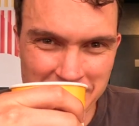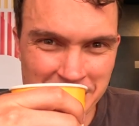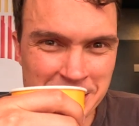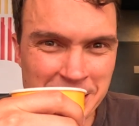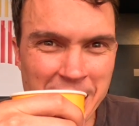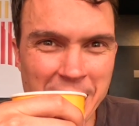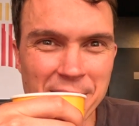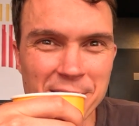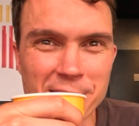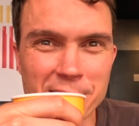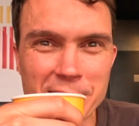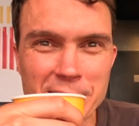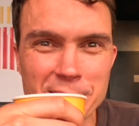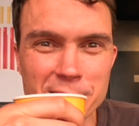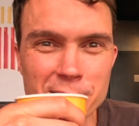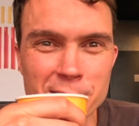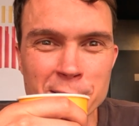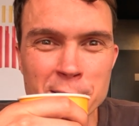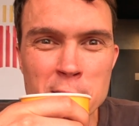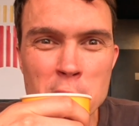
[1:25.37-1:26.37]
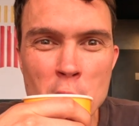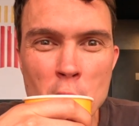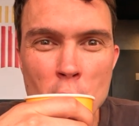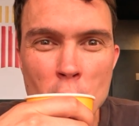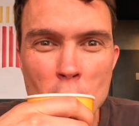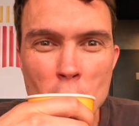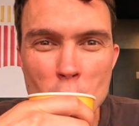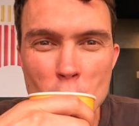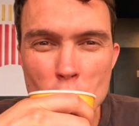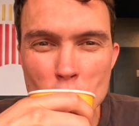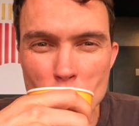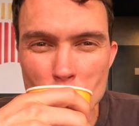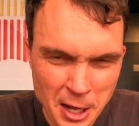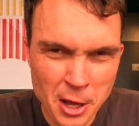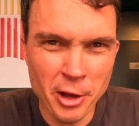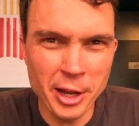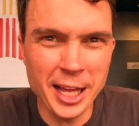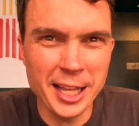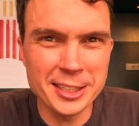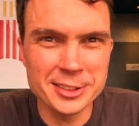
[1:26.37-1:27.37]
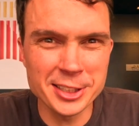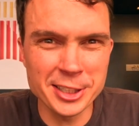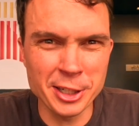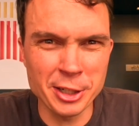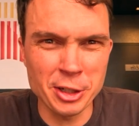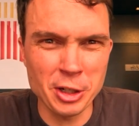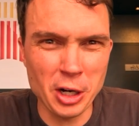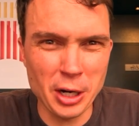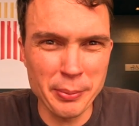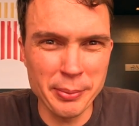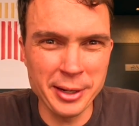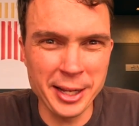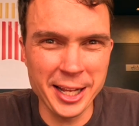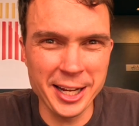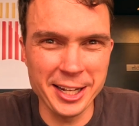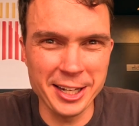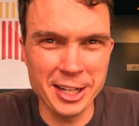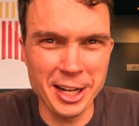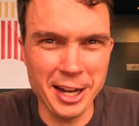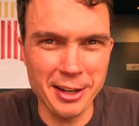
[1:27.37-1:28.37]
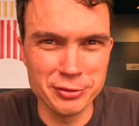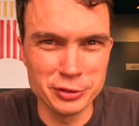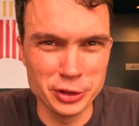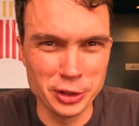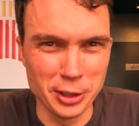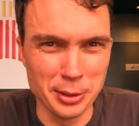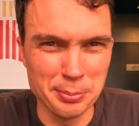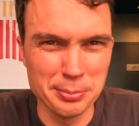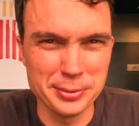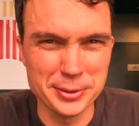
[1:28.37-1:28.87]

Not very good. Oh, yeah, it's like a carbonated cocktail.